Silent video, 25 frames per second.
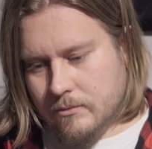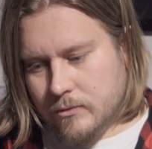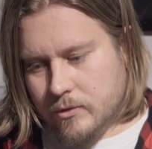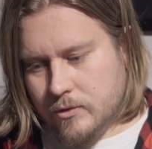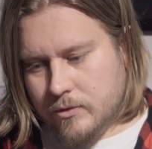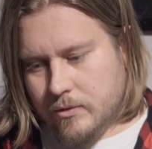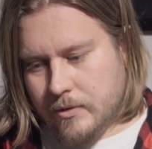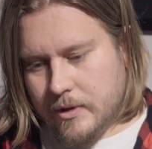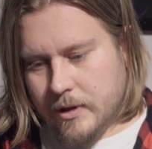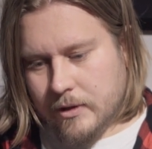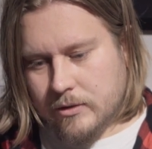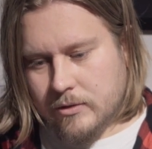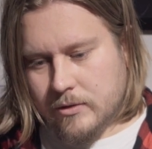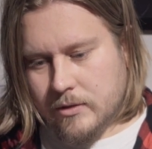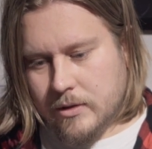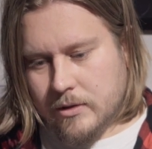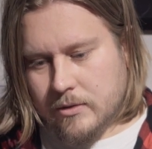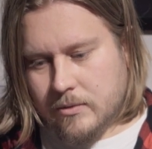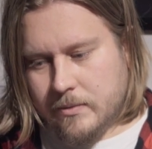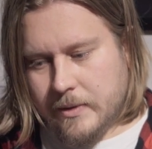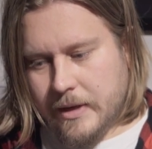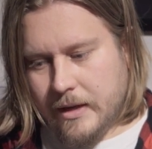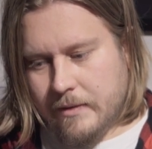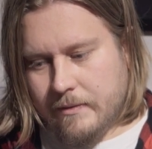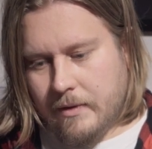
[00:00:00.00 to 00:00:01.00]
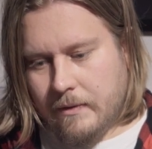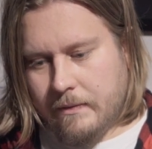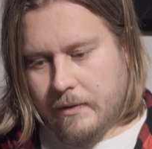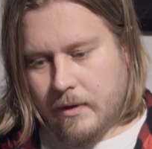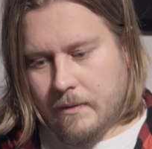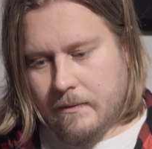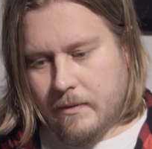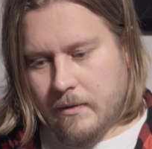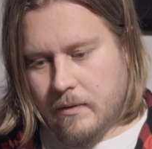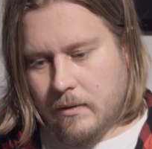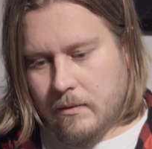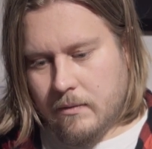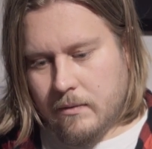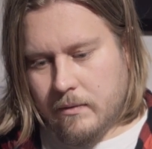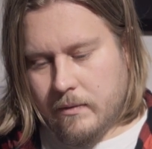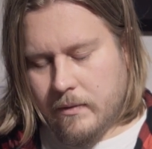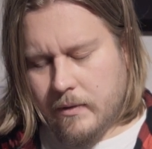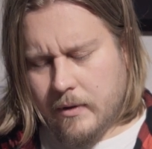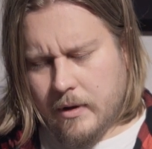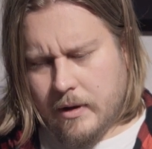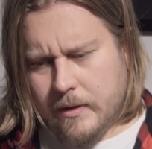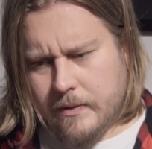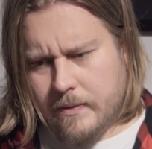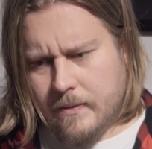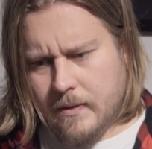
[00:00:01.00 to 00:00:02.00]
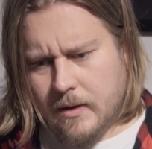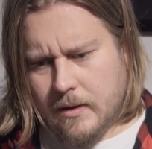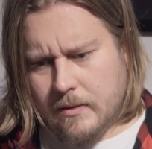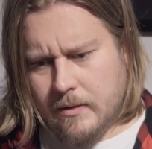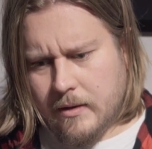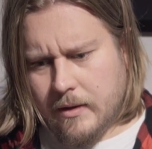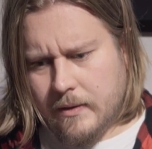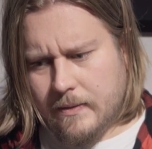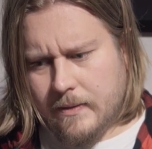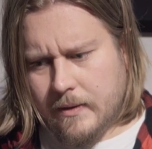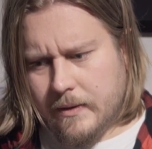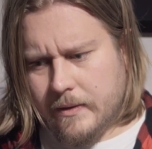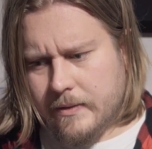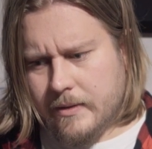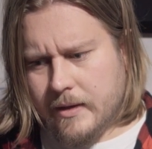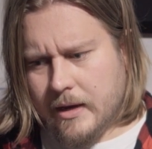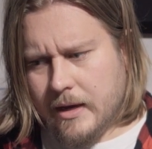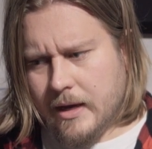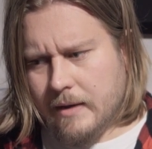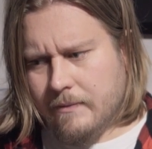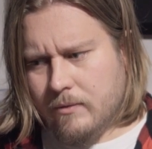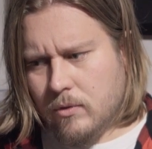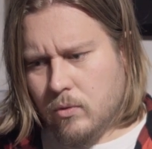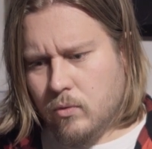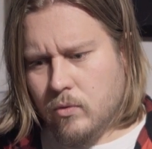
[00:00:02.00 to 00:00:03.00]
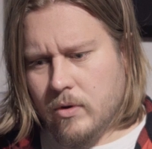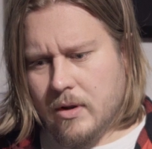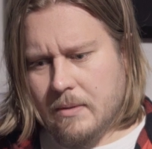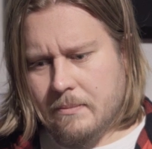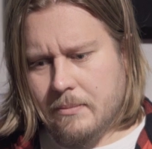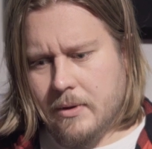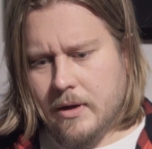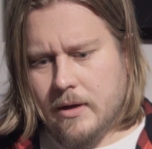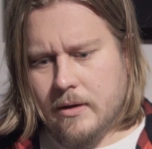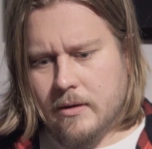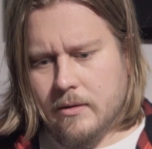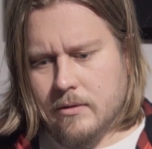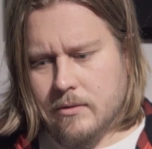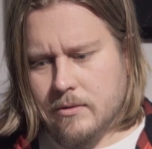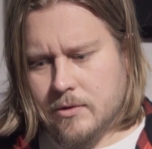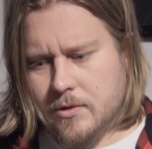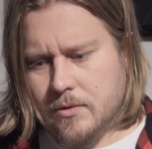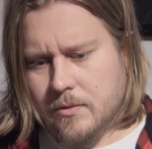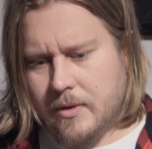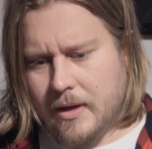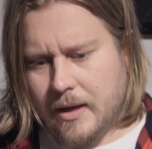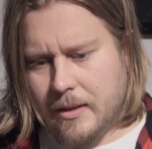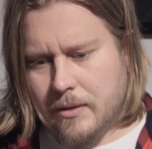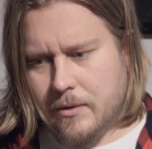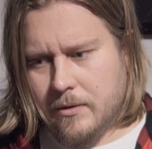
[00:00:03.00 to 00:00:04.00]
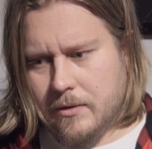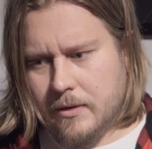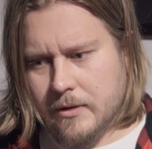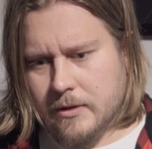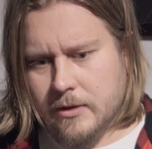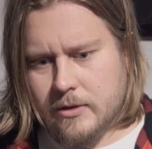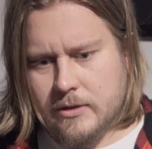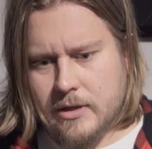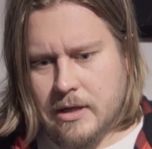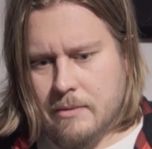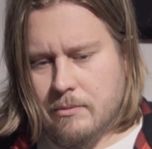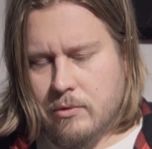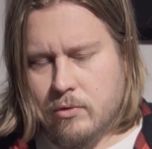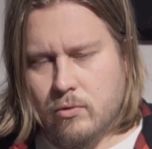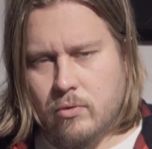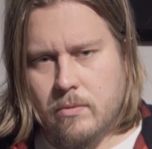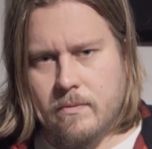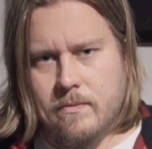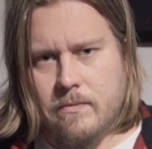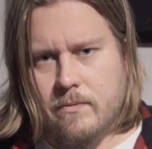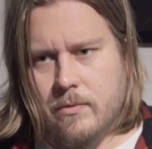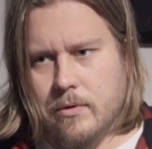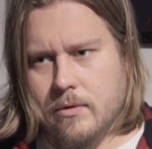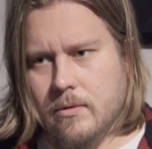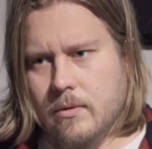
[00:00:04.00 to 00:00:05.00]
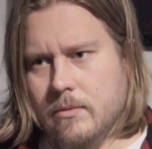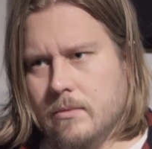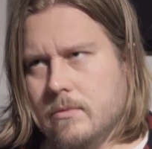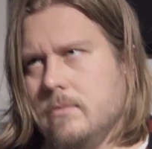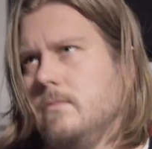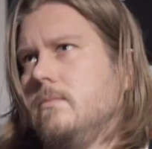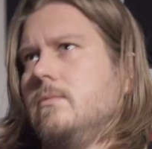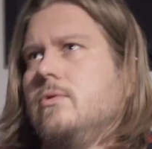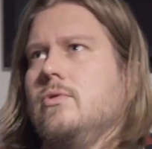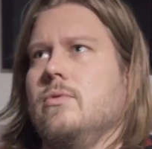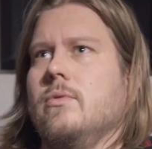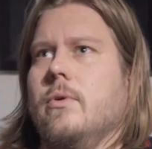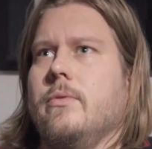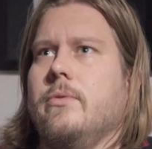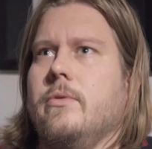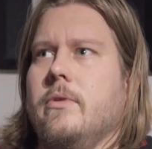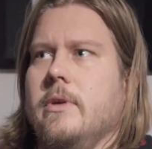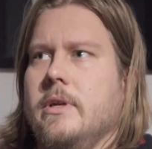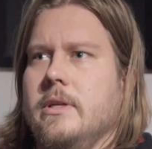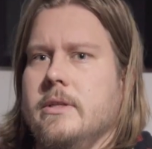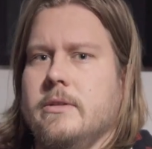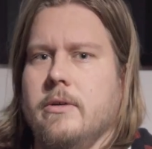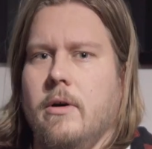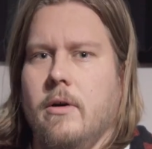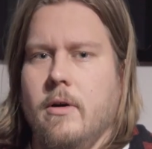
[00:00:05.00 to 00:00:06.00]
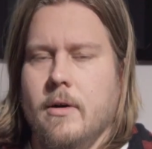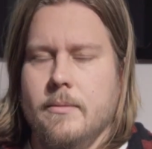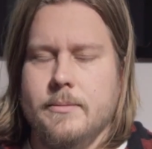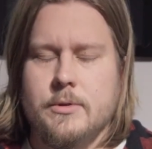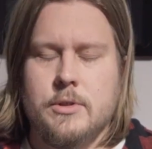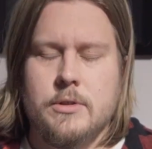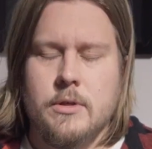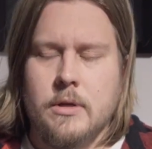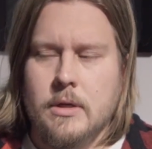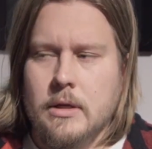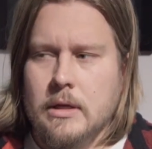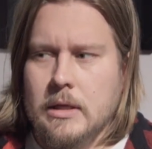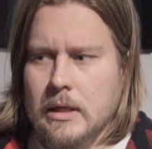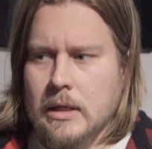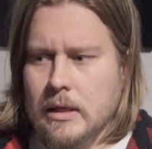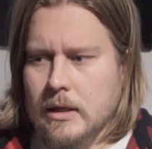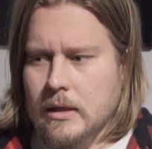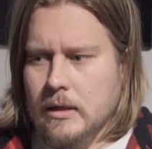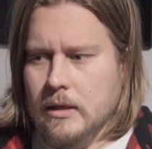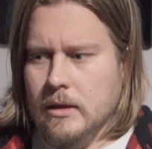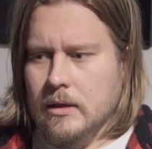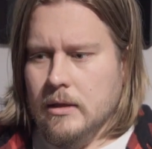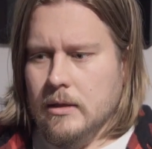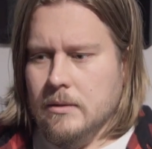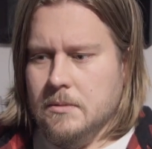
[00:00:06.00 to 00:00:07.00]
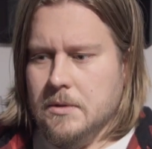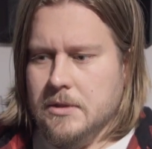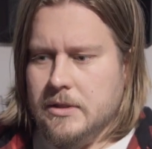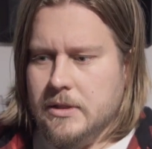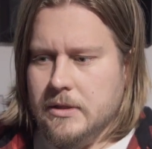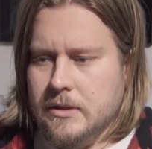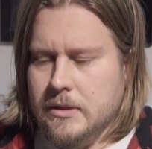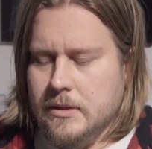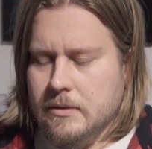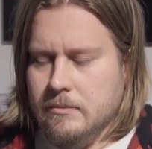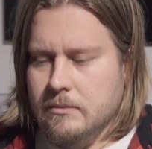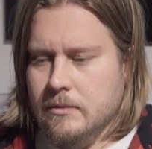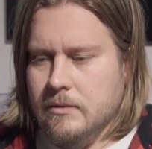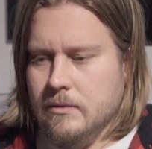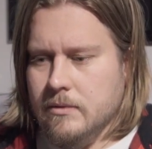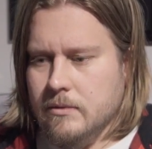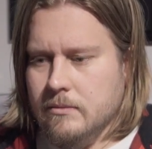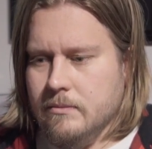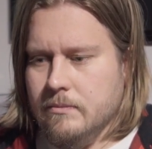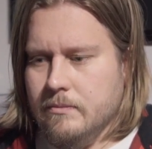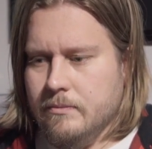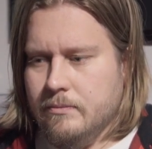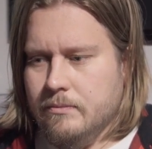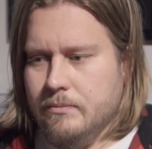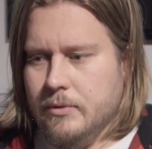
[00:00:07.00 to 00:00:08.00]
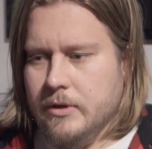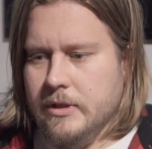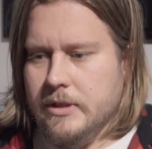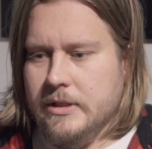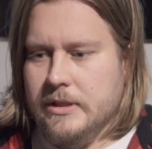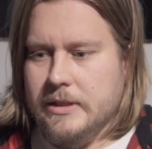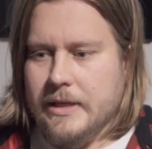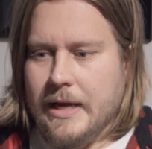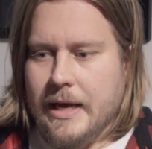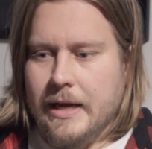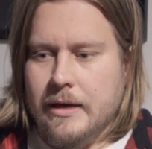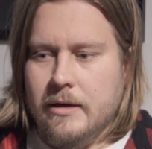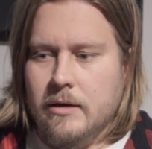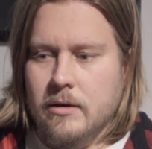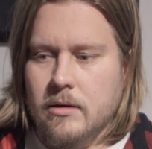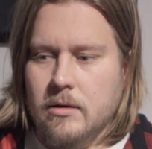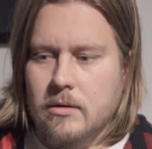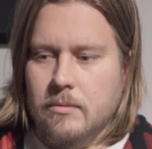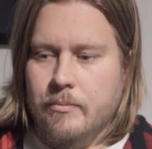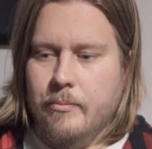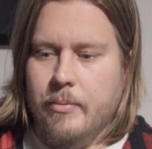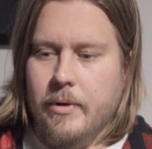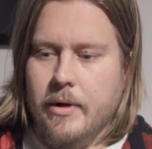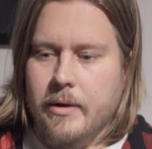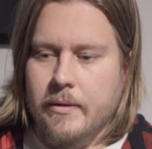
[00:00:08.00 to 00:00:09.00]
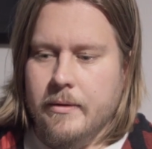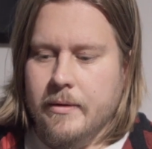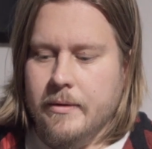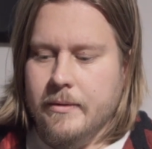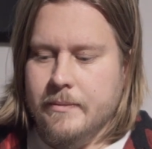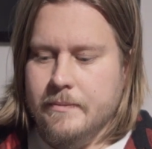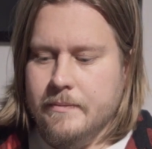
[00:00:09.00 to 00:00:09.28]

2012 interview, I think they have only been together in the same room for 2 or 3 times, which is pretty sad. But